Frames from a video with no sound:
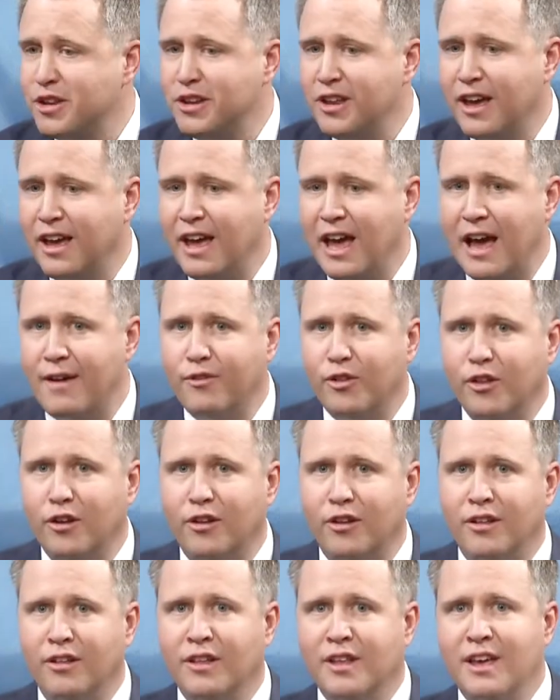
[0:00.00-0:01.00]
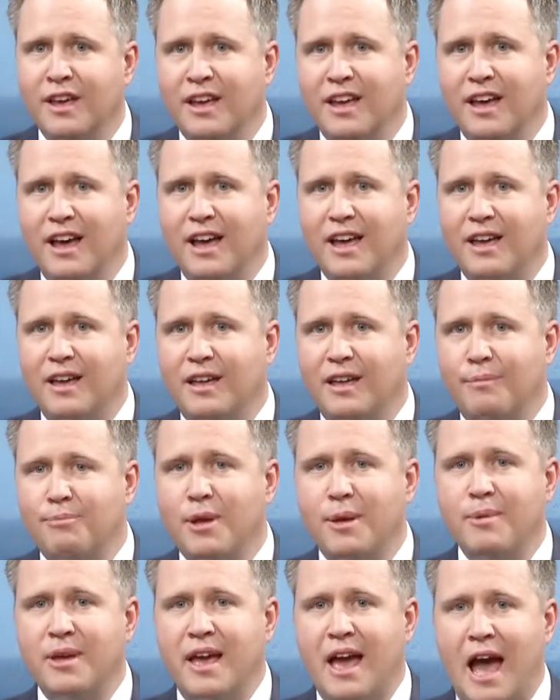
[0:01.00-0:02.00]
you have a little
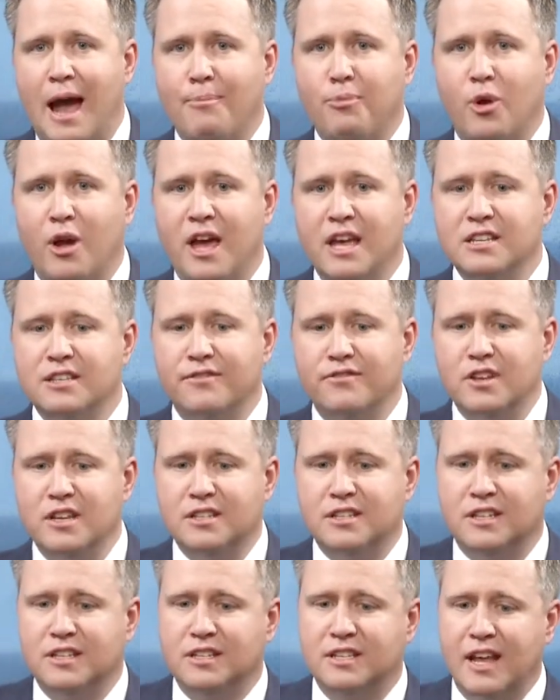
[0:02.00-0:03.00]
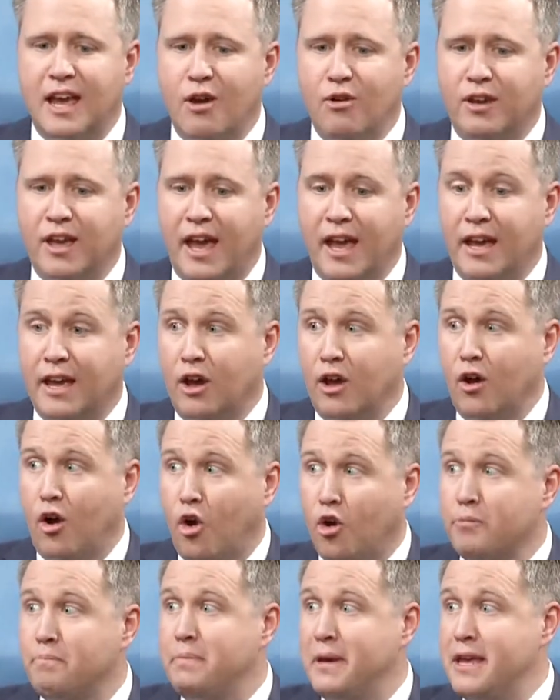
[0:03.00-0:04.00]
maybe apprehensiveness to say, okay,
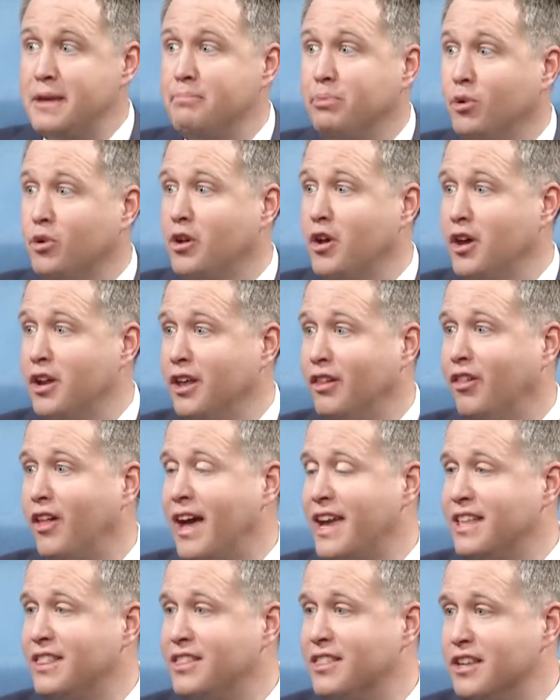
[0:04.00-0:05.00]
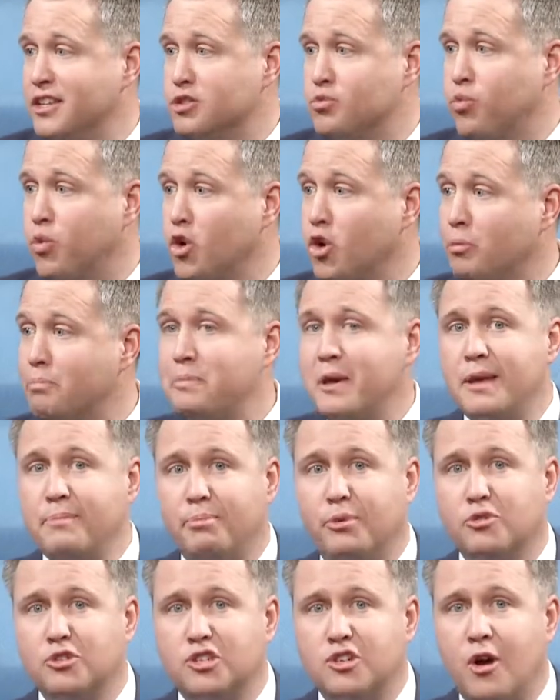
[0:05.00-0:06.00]
are people going to like this? Will
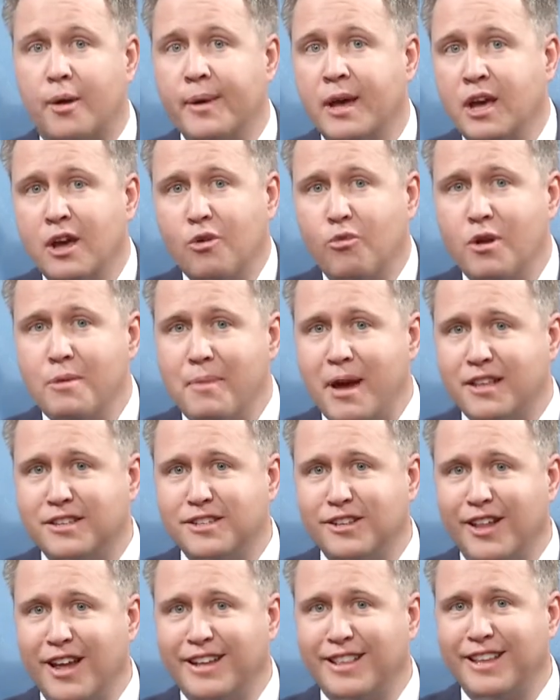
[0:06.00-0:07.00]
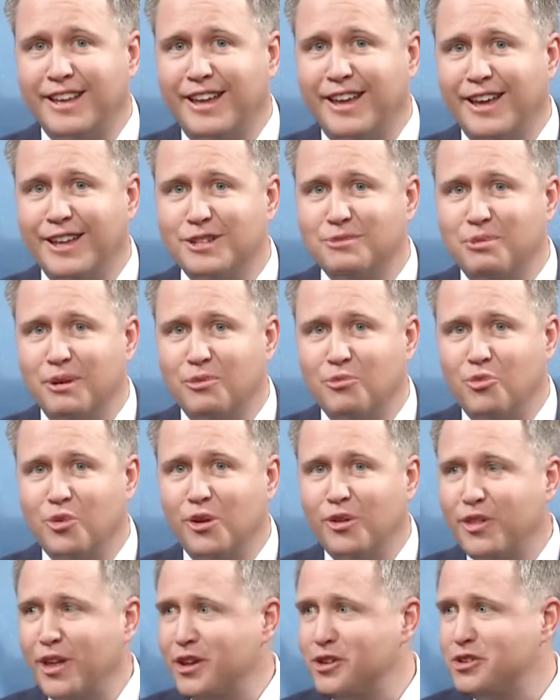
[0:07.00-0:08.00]
people show up? We might select the kids, but
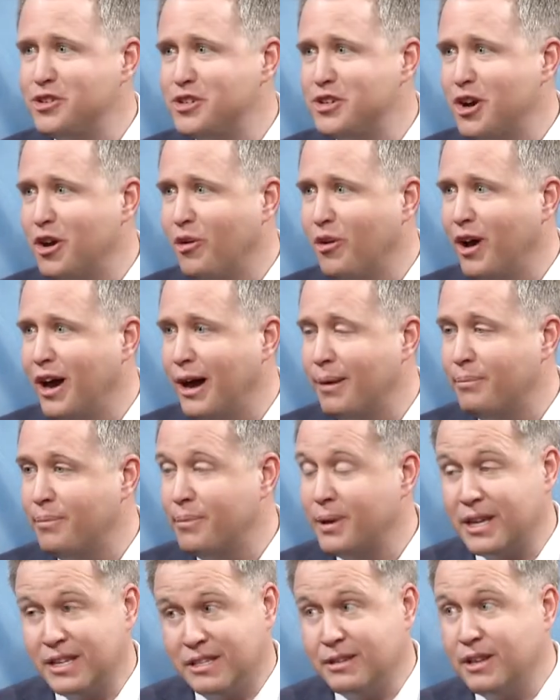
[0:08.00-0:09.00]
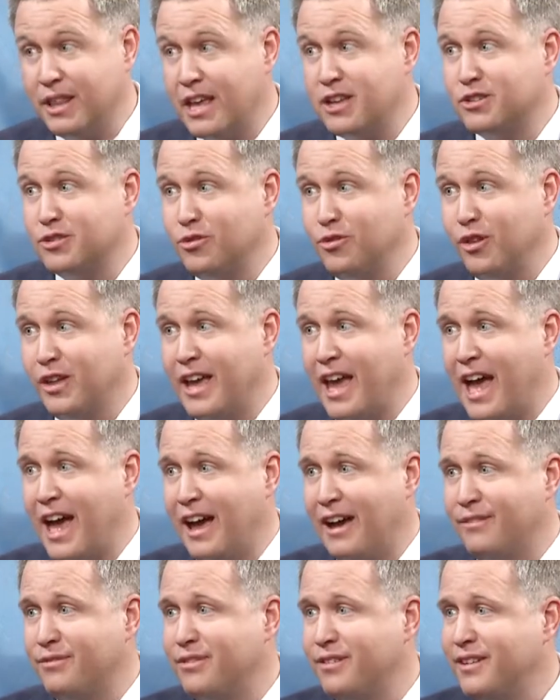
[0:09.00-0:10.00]
will they show up? Because they certainly
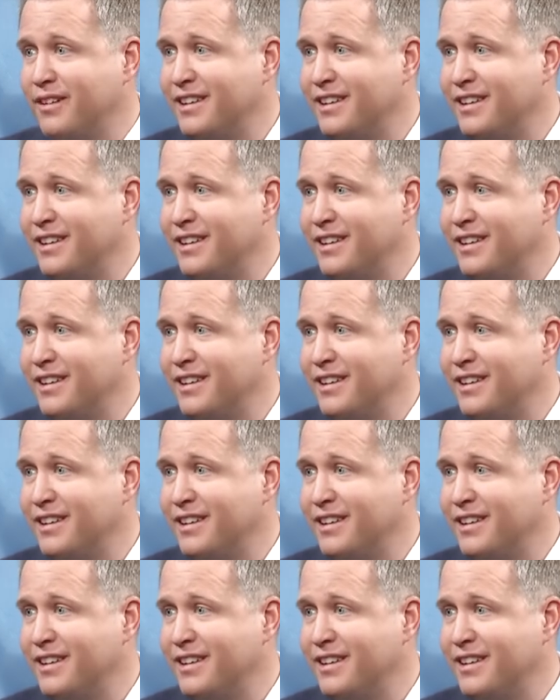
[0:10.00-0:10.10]
have.